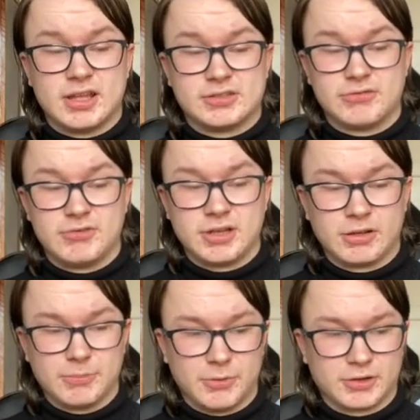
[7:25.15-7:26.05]
It's a really
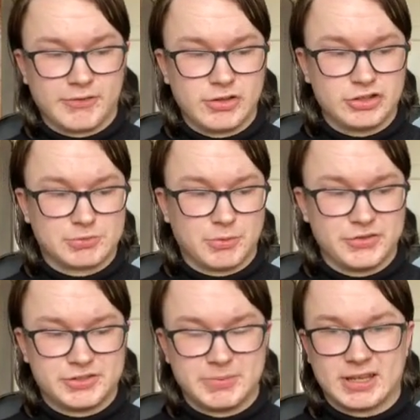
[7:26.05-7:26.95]
good book if you just
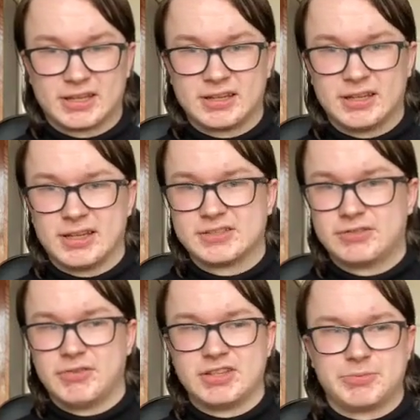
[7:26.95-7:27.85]
want something nice
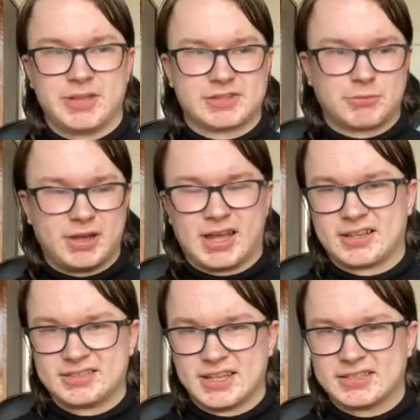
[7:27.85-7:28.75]
to read, something that's quite
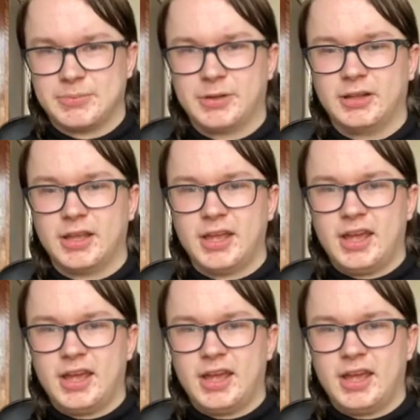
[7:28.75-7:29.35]
accessible,